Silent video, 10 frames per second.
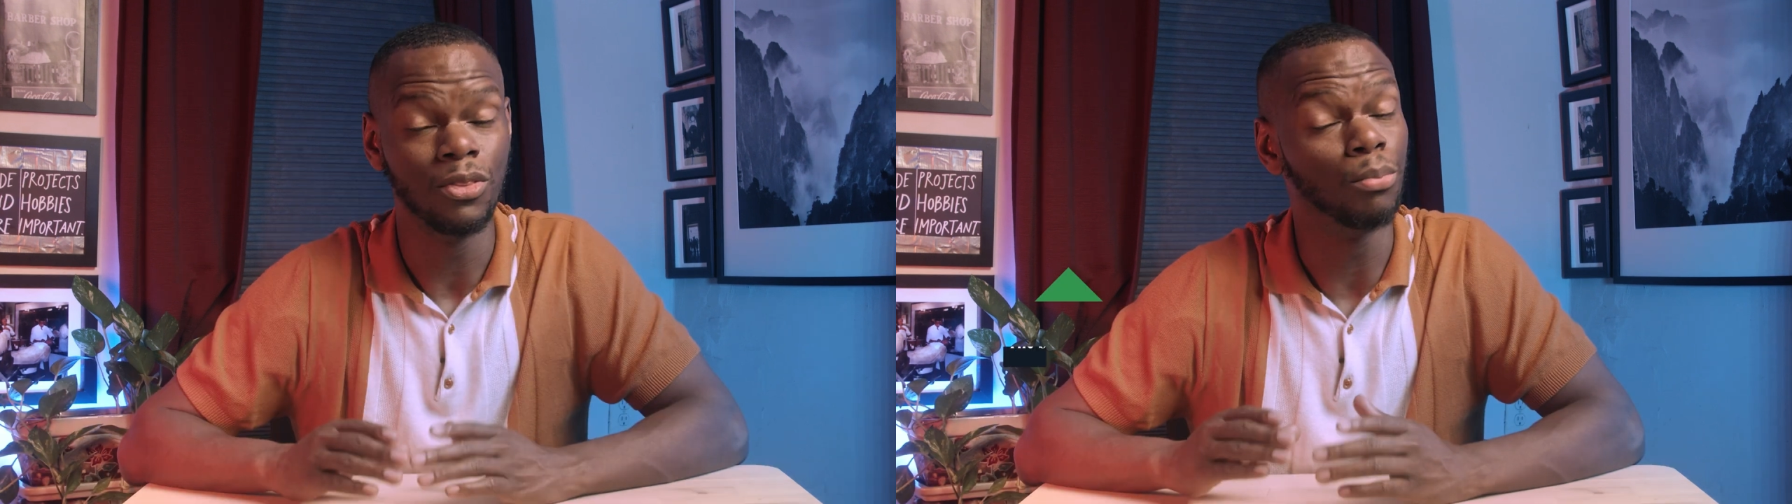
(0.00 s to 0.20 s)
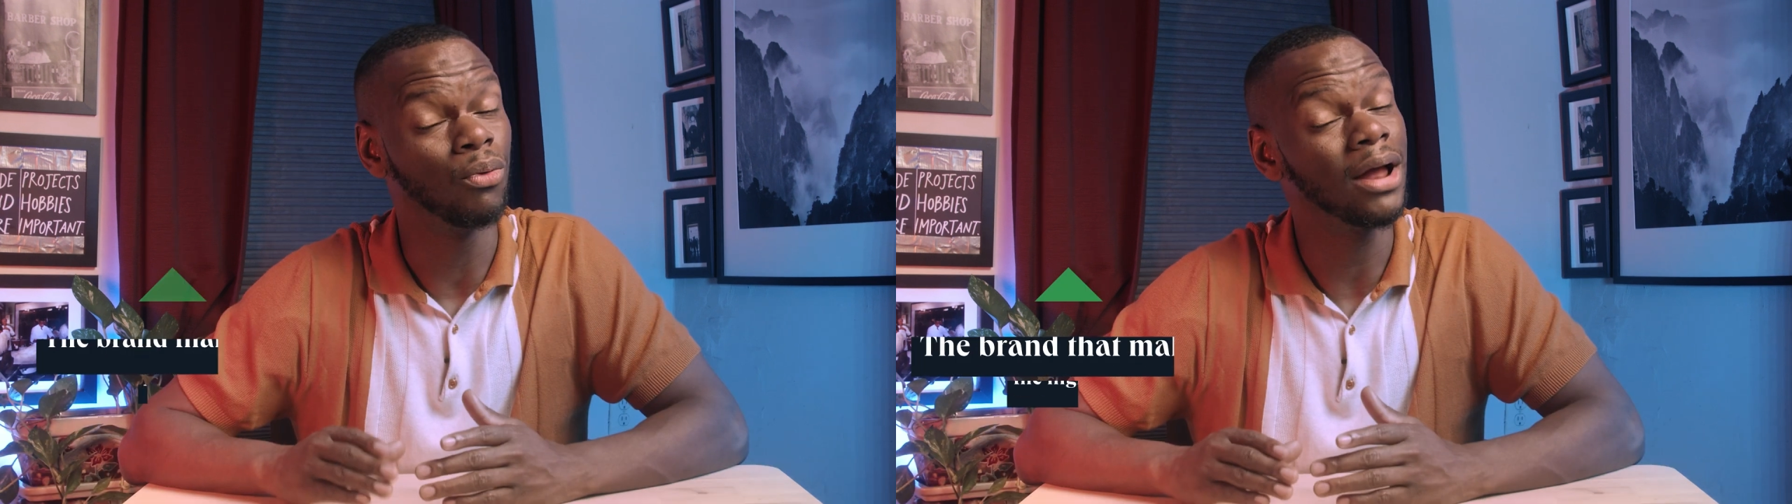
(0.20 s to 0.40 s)

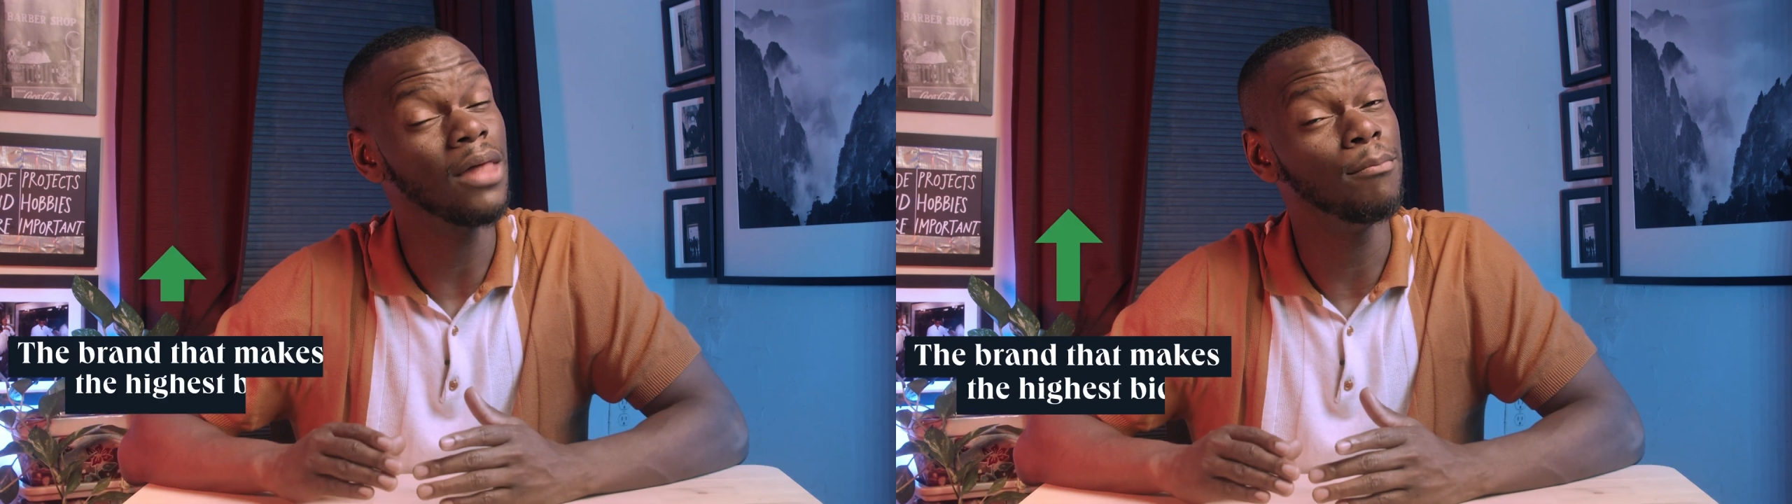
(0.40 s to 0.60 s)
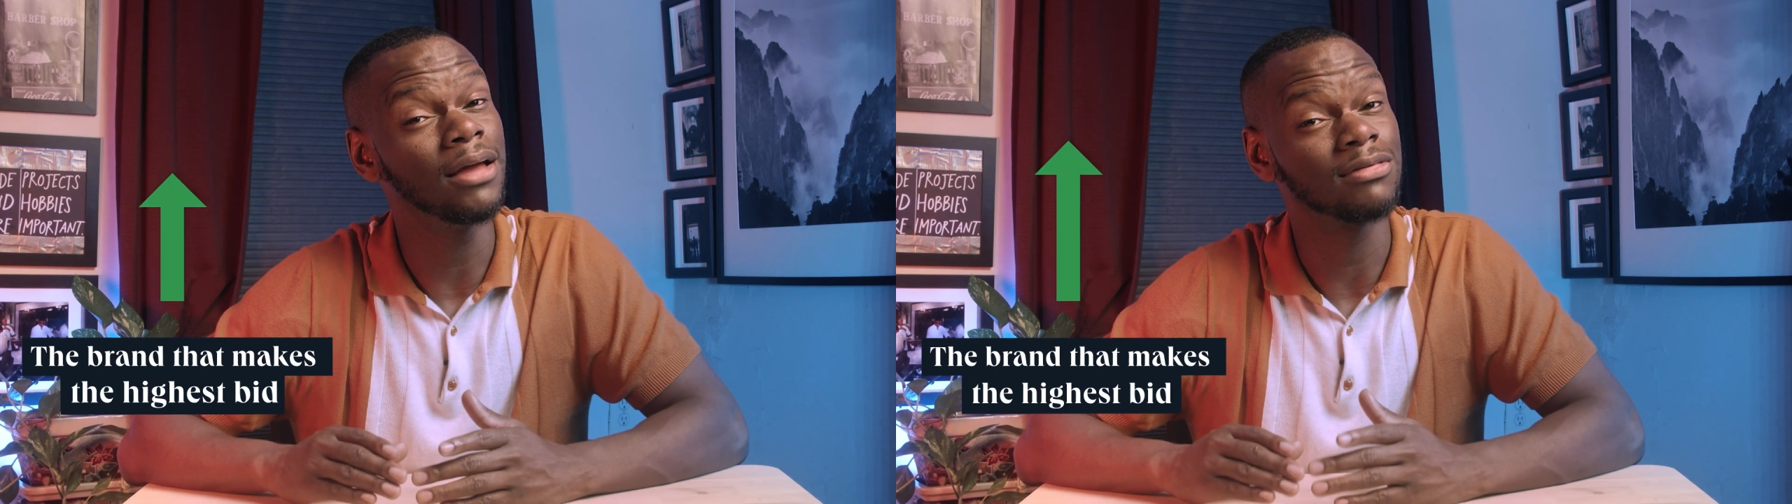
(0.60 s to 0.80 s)
The
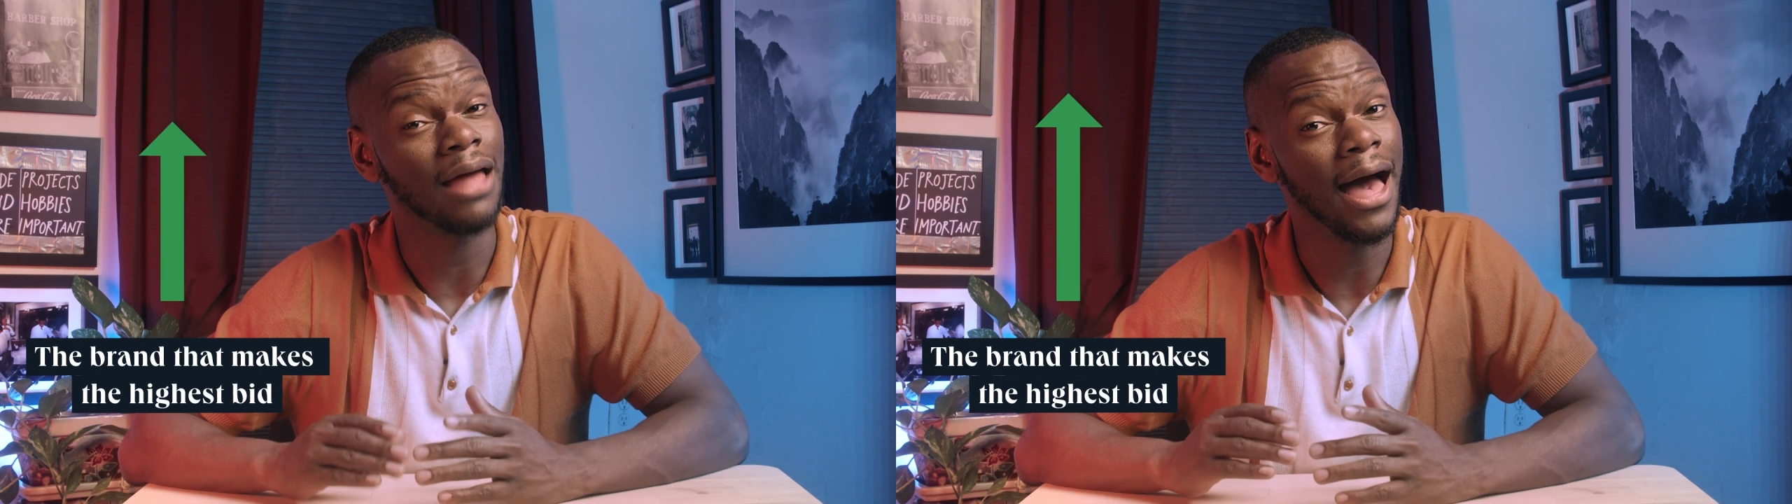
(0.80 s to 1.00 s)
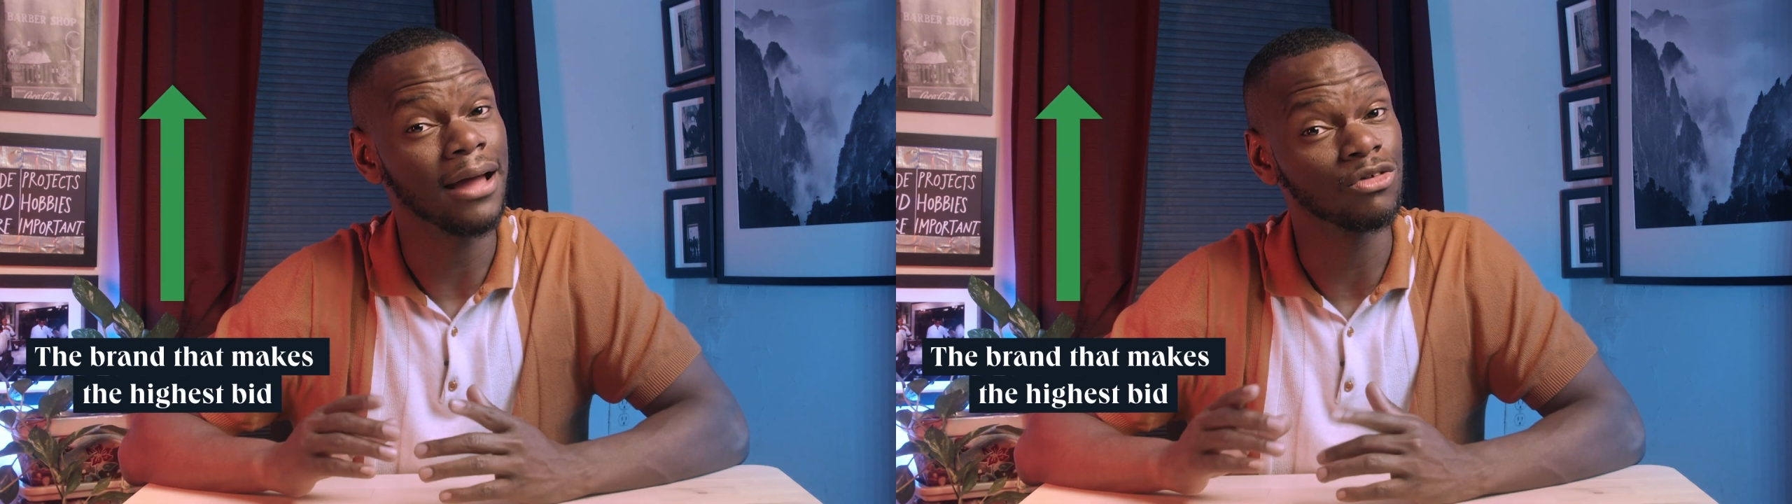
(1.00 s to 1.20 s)
brand that makes
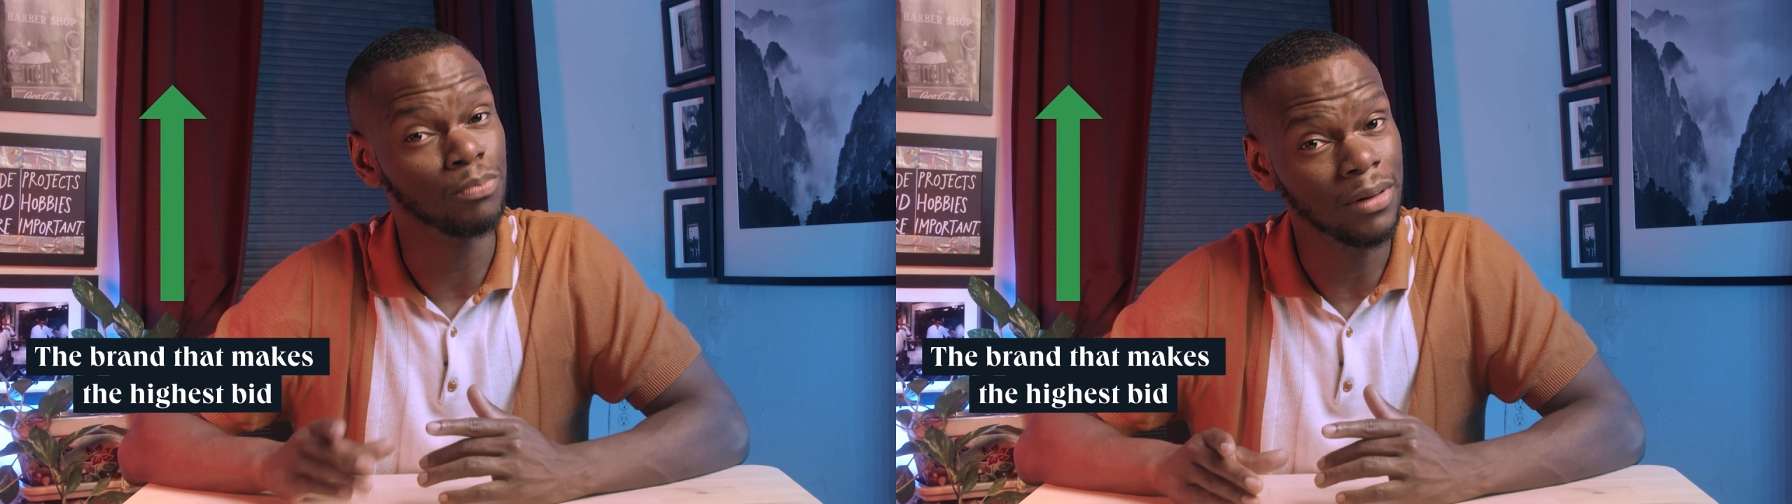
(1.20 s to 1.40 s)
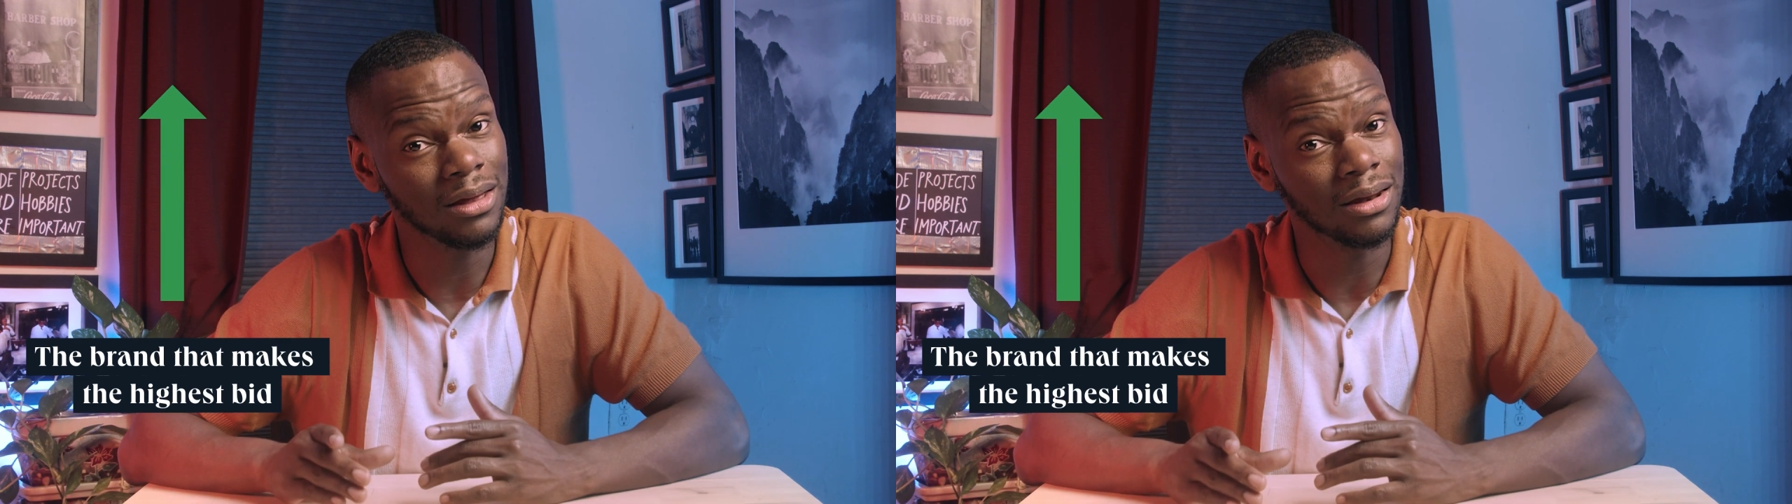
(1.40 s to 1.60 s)
the
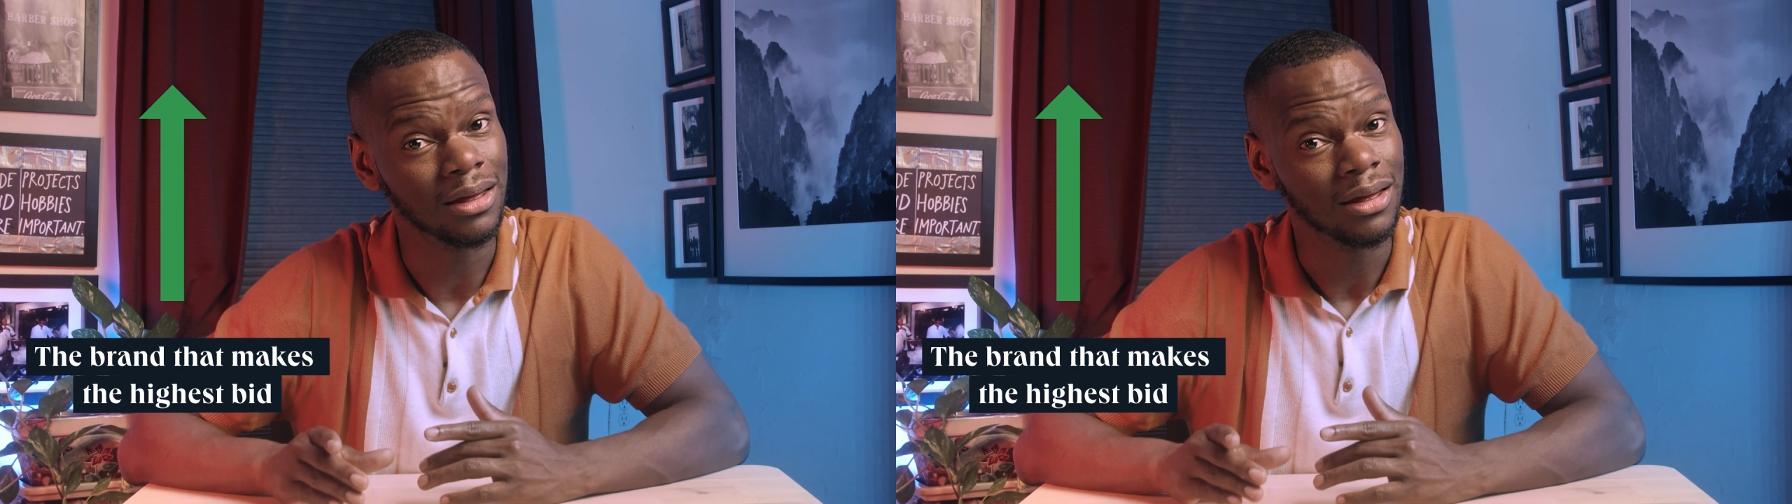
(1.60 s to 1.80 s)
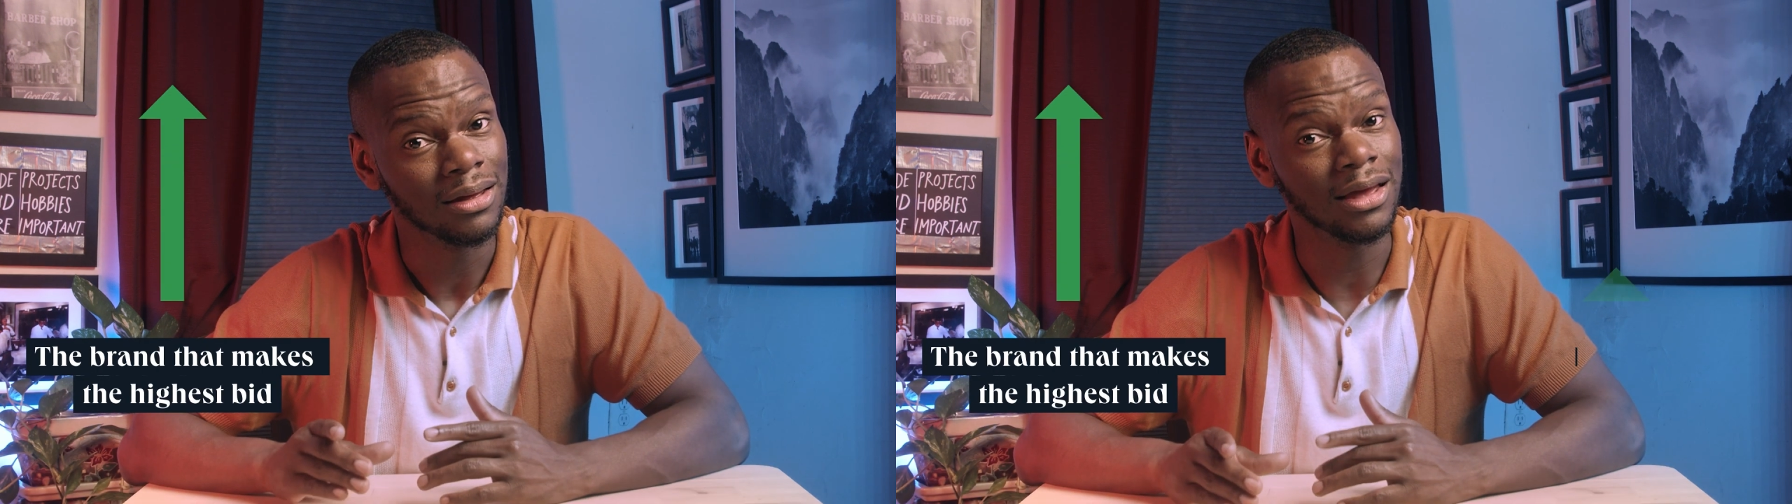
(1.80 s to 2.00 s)
highest bid